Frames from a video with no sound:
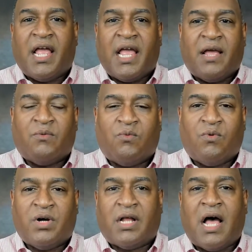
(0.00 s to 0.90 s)
and
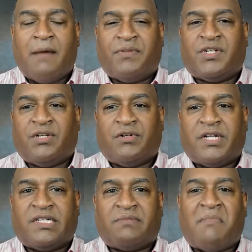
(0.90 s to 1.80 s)
what
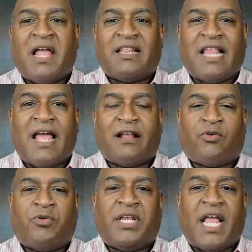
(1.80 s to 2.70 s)
opportunities might that
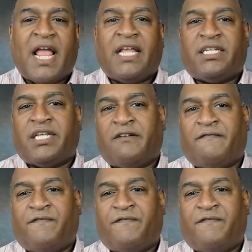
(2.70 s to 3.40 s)
create